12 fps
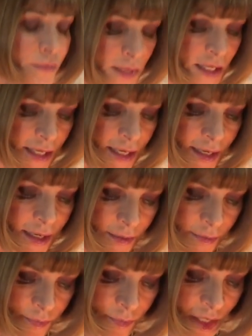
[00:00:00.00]
of media.
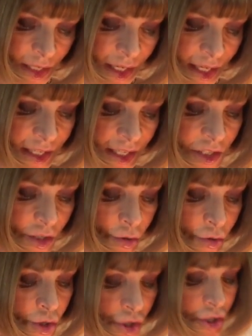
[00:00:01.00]
It is
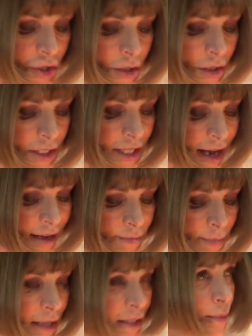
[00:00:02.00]
crucial to have
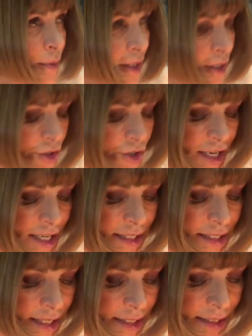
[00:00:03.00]
multiple
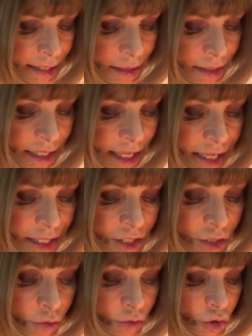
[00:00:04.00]
interests and skill
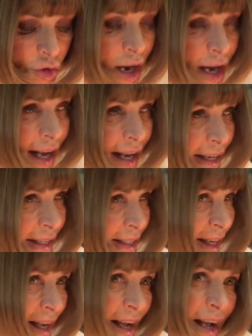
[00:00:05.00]
sets, to have tried
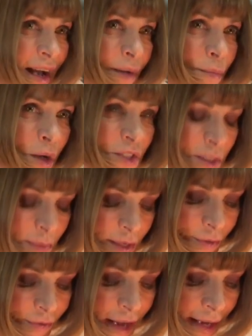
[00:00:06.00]
and
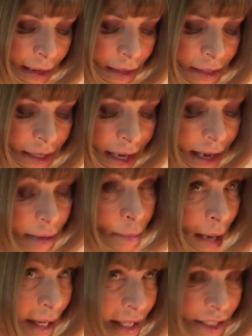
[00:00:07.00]
possibly failed at
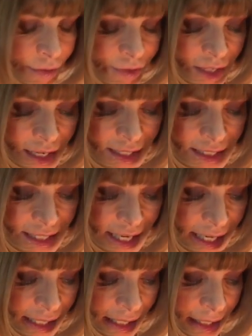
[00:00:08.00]
many different
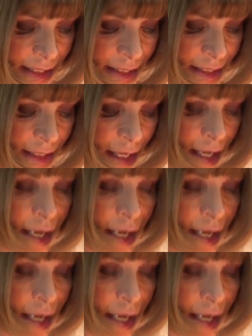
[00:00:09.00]
undertakings.